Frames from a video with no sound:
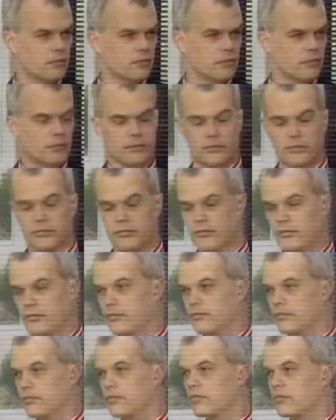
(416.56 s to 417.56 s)
Yeah, there was
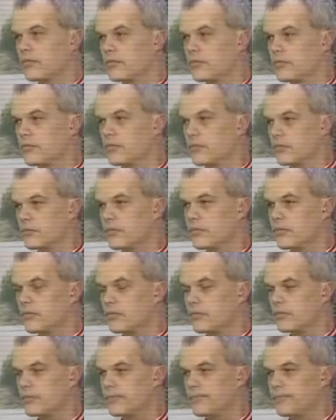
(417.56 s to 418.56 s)
a very
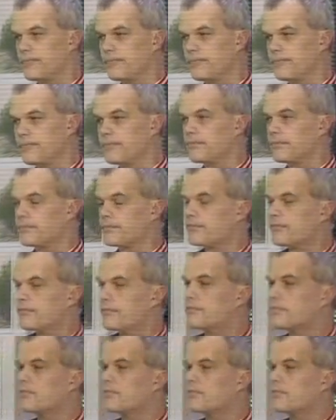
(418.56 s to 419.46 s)
strong piece there by a